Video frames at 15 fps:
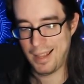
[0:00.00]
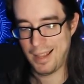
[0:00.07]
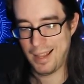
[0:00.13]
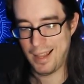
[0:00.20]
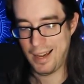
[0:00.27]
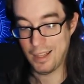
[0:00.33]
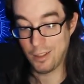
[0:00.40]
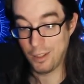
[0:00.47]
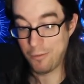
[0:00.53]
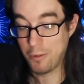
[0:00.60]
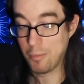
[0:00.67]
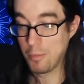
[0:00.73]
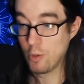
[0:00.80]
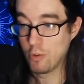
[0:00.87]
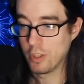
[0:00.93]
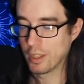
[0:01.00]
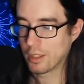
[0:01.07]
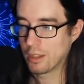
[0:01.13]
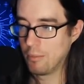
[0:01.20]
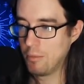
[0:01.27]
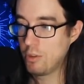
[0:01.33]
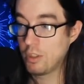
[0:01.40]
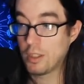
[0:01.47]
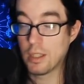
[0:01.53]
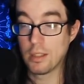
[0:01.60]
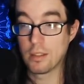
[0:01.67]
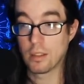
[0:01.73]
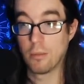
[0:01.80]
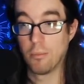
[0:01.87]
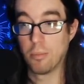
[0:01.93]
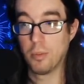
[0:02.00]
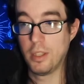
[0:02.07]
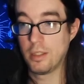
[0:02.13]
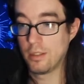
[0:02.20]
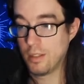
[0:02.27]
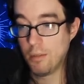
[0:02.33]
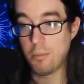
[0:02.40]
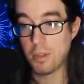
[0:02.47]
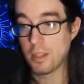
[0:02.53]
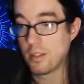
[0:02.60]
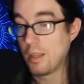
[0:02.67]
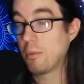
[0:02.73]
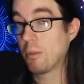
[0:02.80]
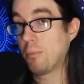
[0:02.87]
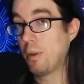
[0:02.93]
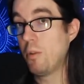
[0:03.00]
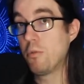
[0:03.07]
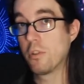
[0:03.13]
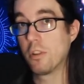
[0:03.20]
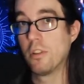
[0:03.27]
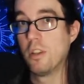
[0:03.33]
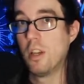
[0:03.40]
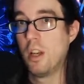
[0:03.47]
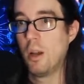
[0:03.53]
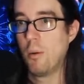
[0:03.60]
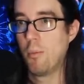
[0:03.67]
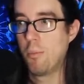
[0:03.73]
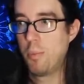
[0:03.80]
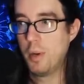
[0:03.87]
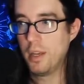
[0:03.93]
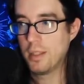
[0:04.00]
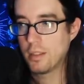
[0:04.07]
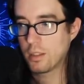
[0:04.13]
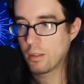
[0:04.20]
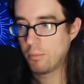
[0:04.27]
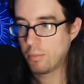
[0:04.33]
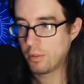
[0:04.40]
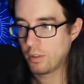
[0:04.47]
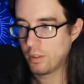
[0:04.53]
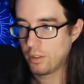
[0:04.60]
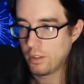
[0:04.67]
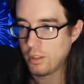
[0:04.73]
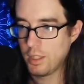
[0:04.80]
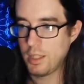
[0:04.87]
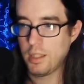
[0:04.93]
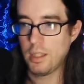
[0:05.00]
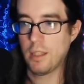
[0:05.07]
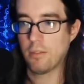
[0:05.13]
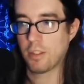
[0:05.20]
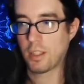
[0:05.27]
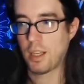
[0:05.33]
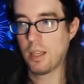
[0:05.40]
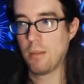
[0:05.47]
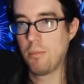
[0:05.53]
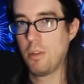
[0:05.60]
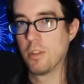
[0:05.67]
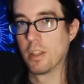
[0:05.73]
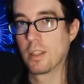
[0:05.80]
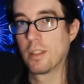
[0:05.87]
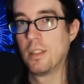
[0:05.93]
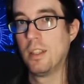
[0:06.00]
and I love the music. The music is a comp it's done by the same composer, but it's a completely different kind of music.